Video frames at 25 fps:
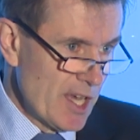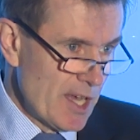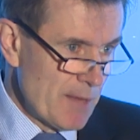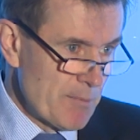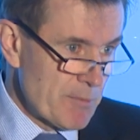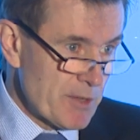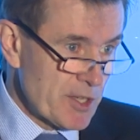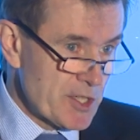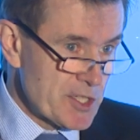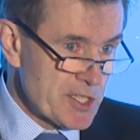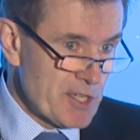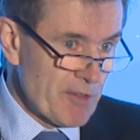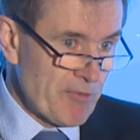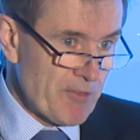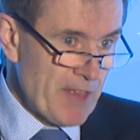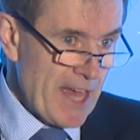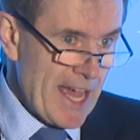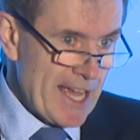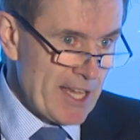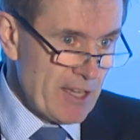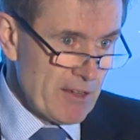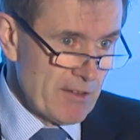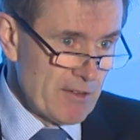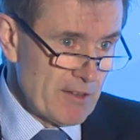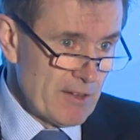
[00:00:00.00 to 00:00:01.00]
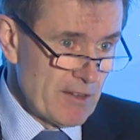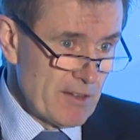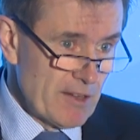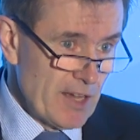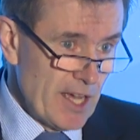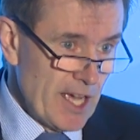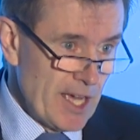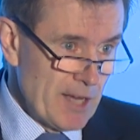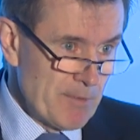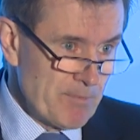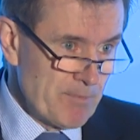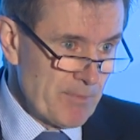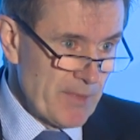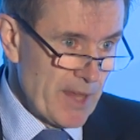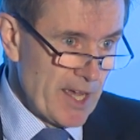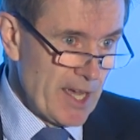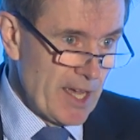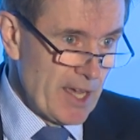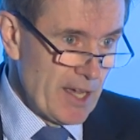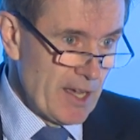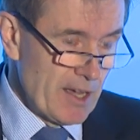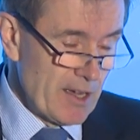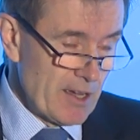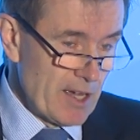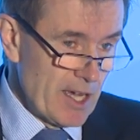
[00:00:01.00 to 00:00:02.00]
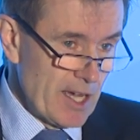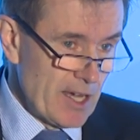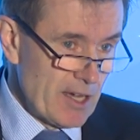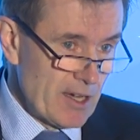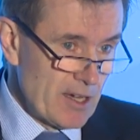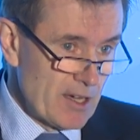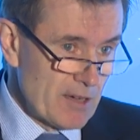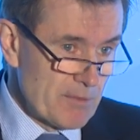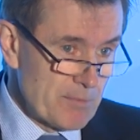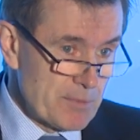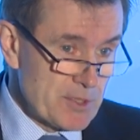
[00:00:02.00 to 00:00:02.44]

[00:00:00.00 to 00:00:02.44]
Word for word: because if their um, uh, uh,